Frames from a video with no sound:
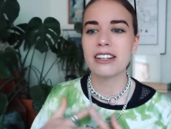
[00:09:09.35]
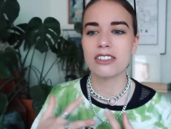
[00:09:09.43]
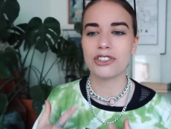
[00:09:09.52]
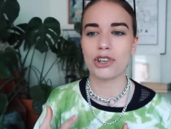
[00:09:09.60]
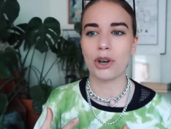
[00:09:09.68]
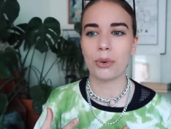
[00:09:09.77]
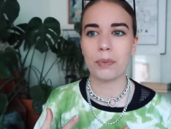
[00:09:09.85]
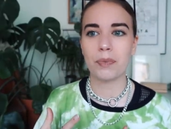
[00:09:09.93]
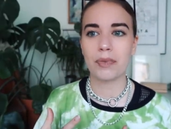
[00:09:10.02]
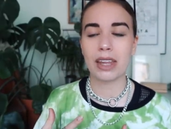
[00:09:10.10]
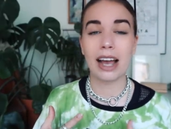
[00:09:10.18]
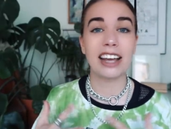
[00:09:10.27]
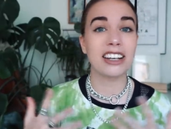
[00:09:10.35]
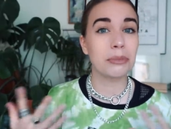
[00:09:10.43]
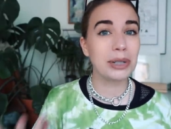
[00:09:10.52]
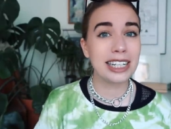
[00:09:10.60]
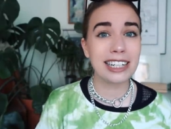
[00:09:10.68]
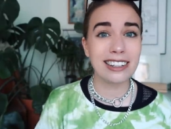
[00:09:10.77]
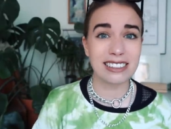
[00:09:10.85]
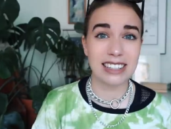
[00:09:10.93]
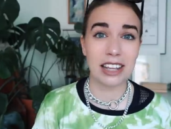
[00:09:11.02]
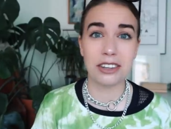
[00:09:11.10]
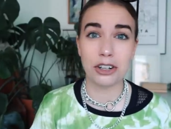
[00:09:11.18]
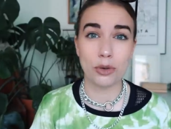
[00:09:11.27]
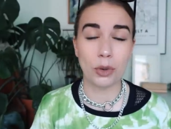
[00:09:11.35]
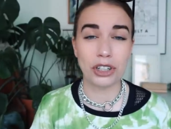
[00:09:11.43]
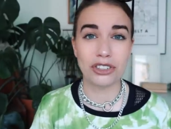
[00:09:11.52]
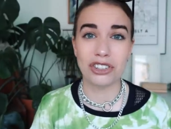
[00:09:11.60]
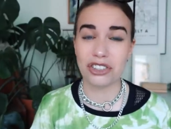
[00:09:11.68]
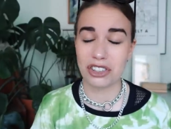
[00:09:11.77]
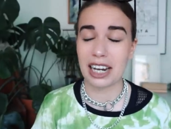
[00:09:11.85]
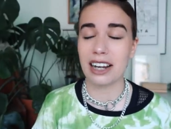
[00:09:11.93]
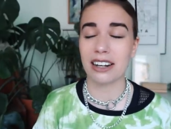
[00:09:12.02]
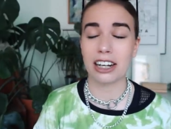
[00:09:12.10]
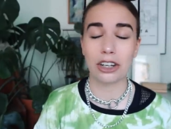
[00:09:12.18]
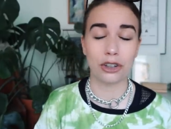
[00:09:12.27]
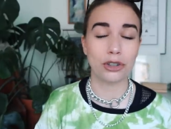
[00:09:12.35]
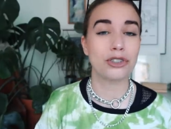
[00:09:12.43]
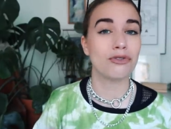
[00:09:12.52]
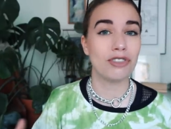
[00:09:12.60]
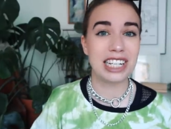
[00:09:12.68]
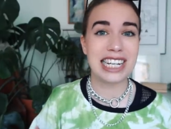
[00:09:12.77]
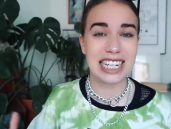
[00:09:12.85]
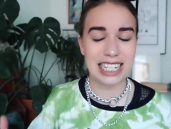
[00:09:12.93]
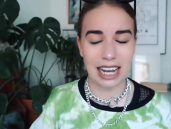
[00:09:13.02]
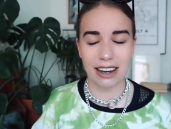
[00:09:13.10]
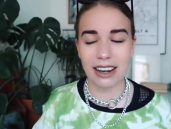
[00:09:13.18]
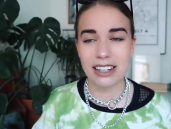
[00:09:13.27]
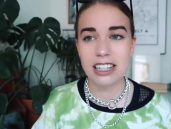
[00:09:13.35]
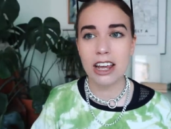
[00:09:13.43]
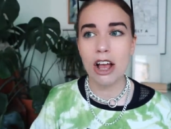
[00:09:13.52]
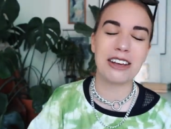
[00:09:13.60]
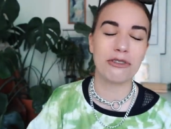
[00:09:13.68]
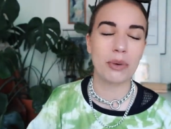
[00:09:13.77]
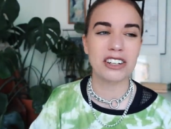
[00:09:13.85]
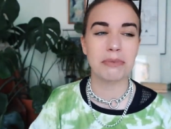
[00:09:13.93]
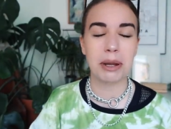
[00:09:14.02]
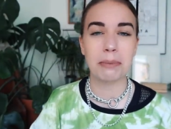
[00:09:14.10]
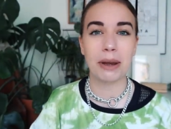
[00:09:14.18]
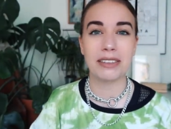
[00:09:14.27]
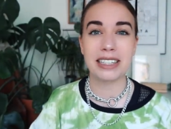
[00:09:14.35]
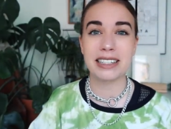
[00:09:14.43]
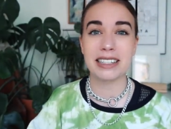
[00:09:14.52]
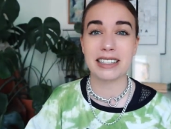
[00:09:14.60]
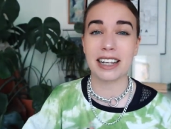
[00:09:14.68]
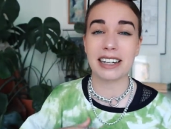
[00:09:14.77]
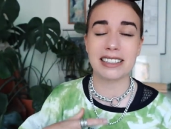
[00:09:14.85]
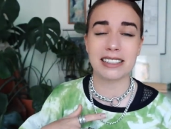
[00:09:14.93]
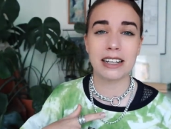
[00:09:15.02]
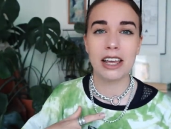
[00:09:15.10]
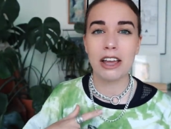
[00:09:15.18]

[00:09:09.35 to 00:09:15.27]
So I completely understand that you want to stay on a good vegan diet. If what is meant by this is that it's